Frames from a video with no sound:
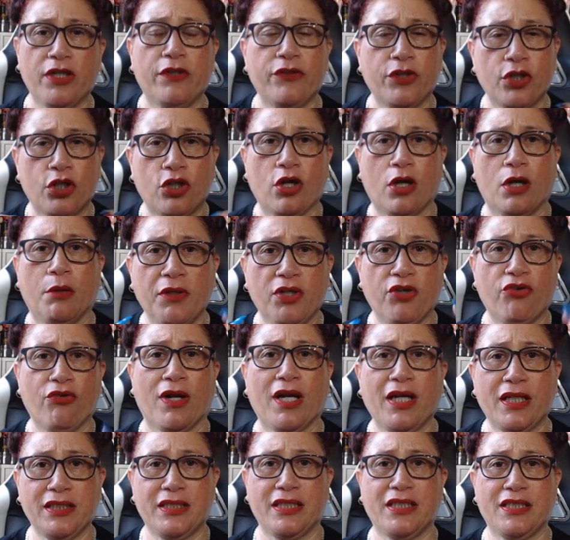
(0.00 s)
and the common
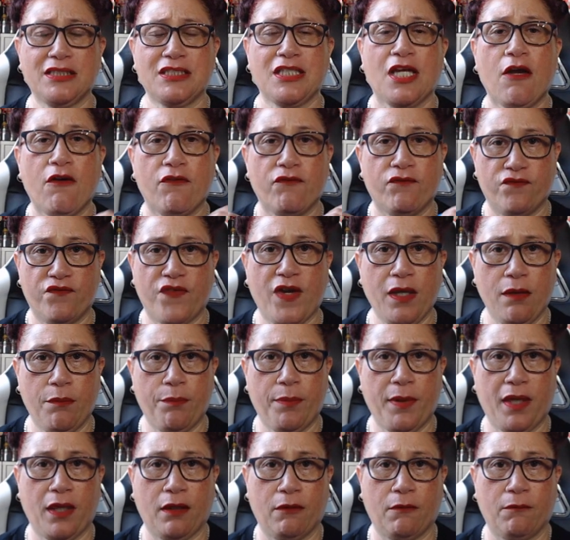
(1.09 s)
ground is
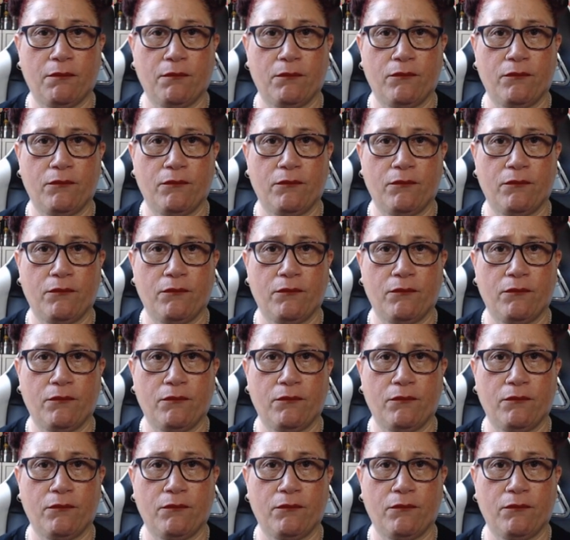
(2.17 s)
vaping.